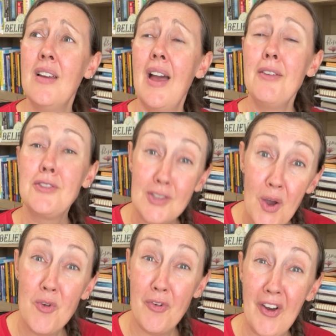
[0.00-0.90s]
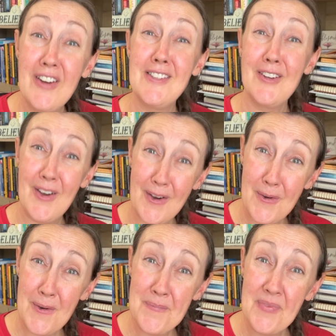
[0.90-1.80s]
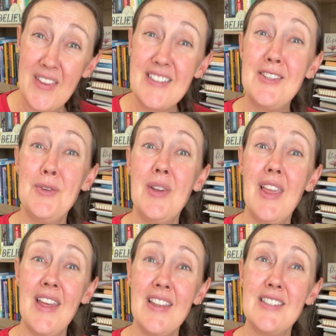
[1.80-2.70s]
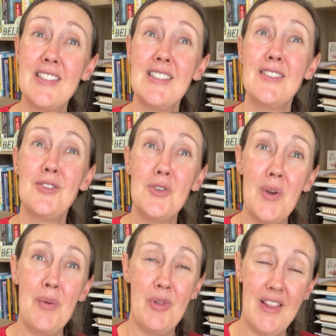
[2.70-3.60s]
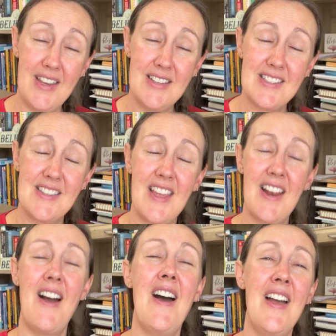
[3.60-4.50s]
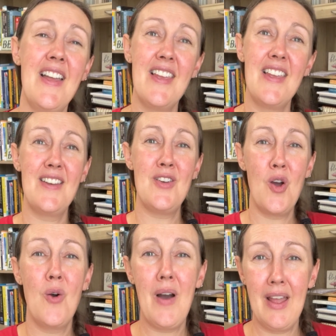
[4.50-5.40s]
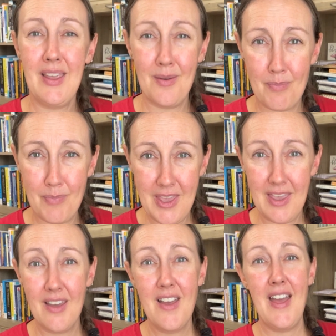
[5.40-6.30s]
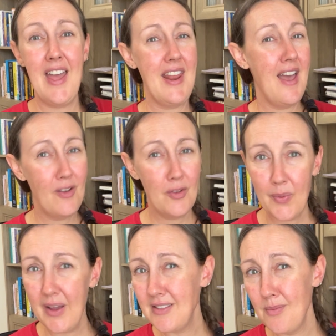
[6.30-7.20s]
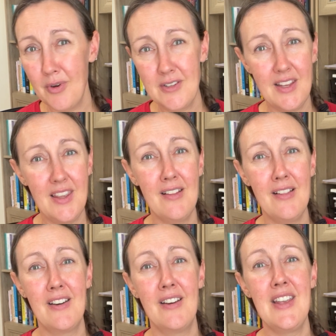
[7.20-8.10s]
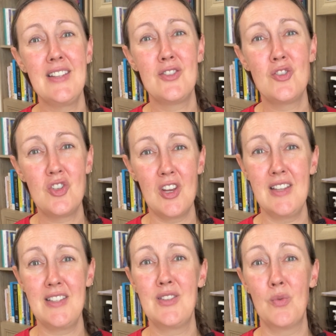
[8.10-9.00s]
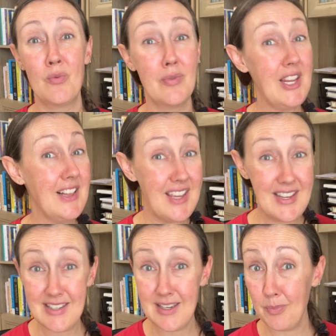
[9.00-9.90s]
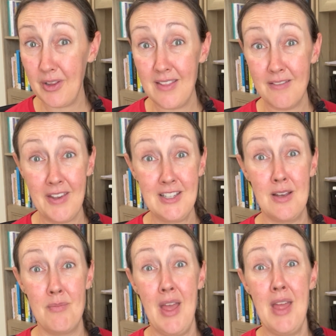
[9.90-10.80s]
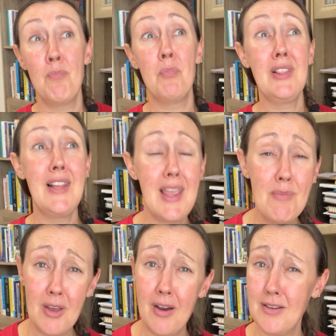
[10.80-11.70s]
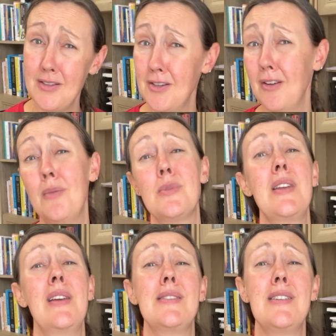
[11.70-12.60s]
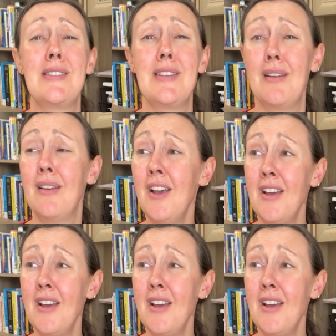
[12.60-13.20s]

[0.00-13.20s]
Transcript: have so far to go to get to a place that I know I can be. And health wise, in particular, it's just really easy to play the victim and blame the hard circumstances and,